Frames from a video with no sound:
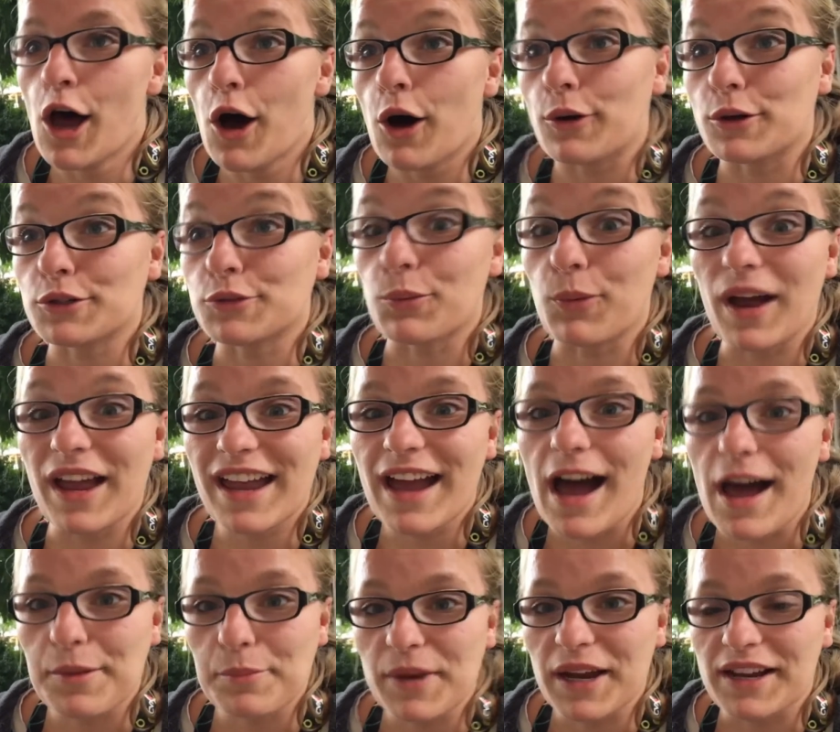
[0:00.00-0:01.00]
was way
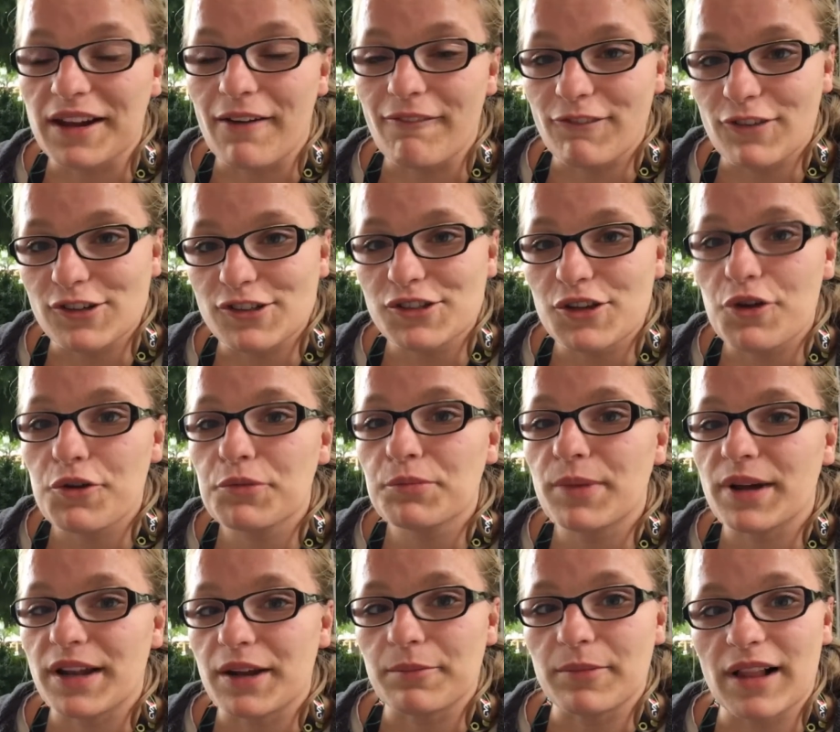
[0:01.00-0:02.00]
out of my comfort zone
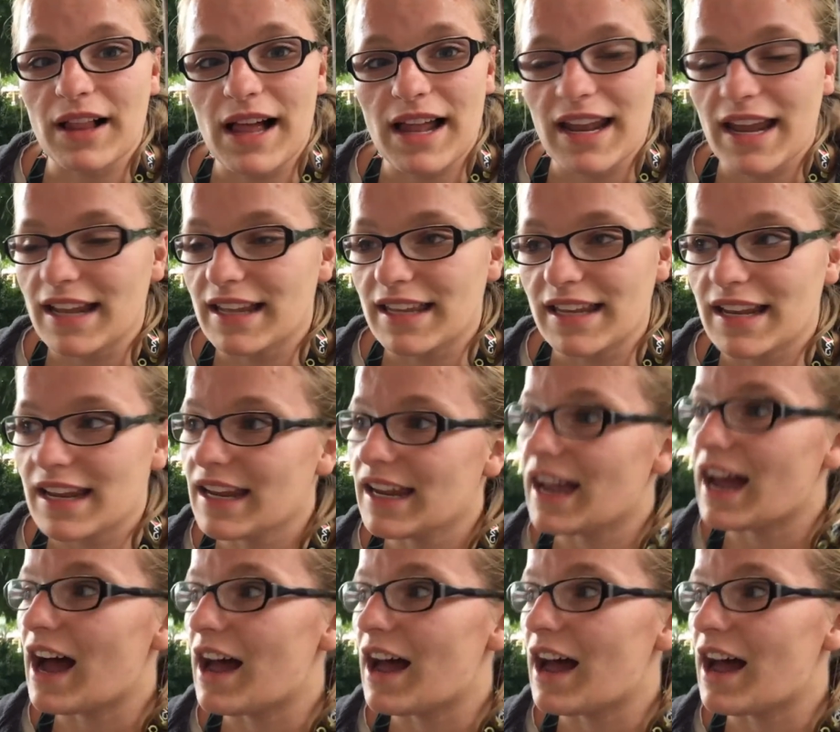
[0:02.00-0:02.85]
but I'm glad I did it.